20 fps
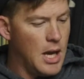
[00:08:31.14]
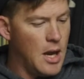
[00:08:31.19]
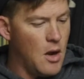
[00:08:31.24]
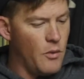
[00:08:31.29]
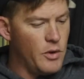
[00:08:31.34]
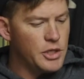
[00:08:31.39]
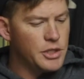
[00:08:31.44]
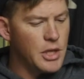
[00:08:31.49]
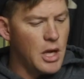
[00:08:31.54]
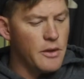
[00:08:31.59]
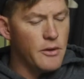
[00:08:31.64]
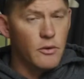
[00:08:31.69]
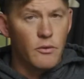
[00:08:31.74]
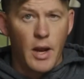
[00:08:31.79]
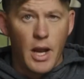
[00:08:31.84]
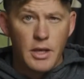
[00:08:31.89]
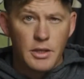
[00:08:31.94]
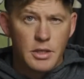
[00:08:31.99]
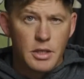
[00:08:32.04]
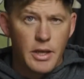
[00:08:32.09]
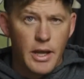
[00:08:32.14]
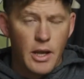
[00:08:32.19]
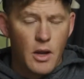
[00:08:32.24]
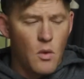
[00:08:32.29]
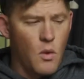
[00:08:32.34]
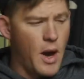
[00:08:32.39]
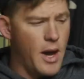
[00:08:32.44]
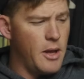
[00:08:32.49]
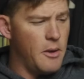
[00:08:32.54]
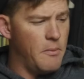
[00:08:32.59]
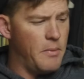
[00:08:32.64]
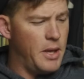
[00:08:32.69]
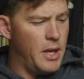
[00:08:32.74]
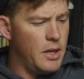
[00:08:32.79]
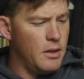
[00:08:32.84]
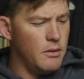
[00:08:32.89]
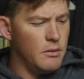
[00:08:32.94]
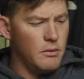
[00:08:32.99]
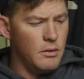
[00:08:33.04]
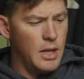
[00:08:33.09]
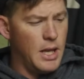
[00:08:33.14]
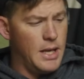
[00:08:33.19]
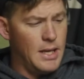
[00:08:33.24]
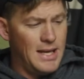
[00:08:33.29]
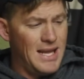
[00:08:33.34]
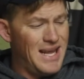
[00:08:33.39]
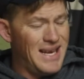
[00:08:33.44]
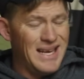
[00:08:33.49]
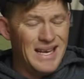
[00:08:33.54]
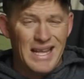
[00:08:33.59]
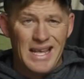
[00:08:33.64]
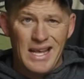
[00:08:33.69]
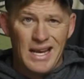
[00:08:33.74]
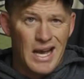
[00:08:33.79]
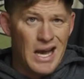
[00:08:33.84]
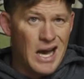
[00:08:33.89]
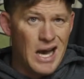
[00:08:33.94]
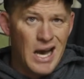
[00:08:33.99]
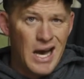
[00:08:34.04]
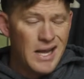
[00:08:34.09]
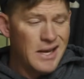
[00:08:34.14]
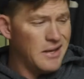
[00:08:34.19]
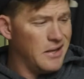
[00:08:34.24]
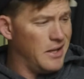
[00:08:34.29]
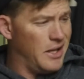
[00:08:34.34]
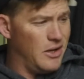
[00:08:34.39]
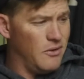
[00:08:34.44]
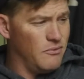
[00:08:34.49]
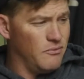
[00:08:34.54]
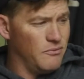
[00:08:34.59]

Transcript: We shot on the range today quite a bit. It didn't get hot. A